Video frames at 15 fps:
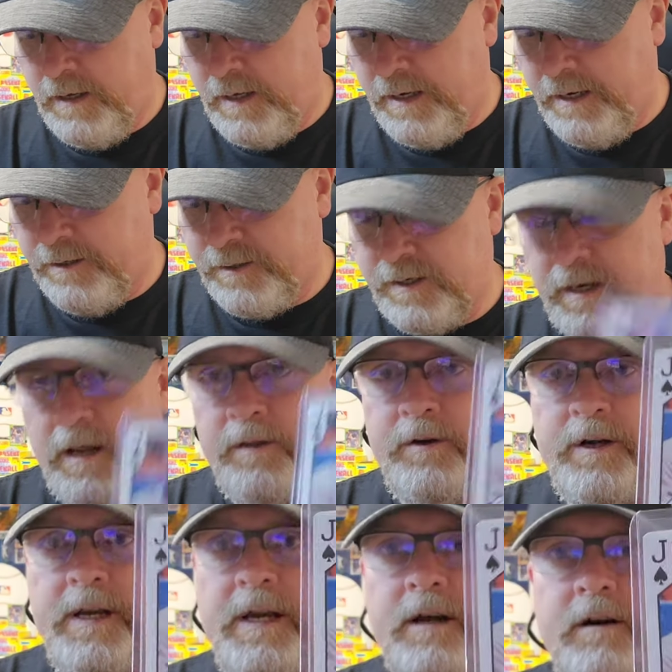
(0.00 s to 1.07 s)
Here's another
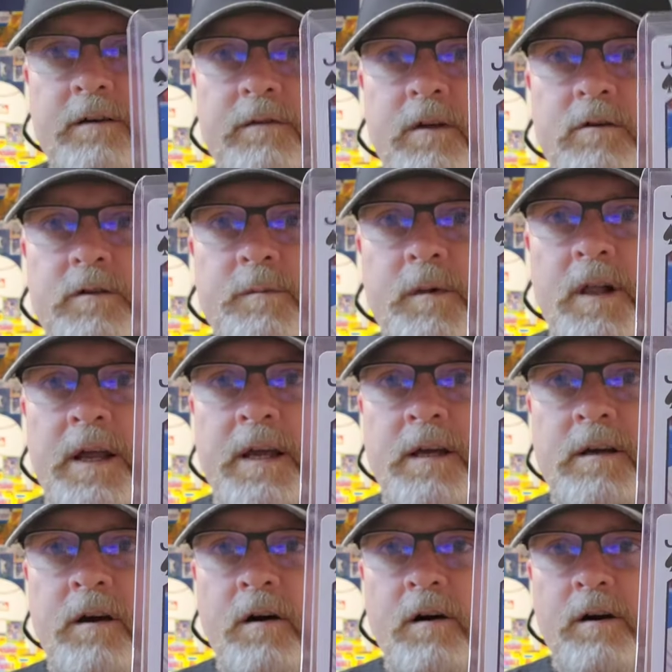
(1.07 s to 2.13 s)
year of those playing
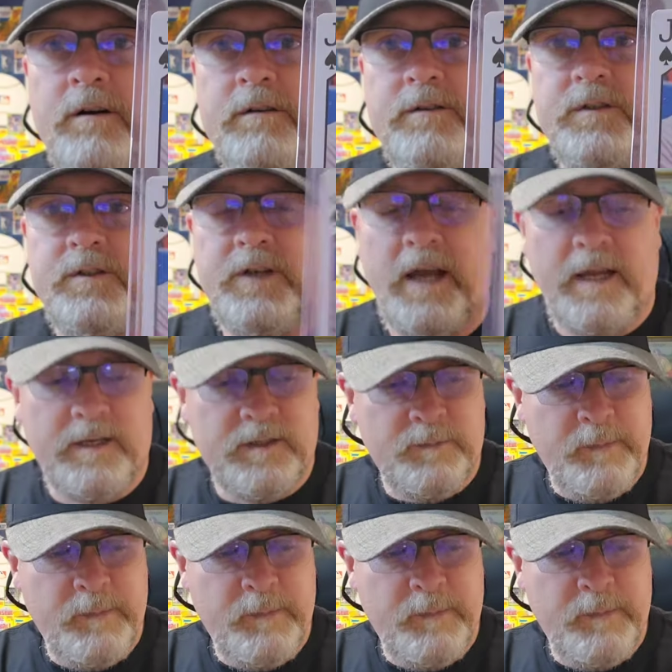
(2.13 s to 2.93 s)
cards. Jack of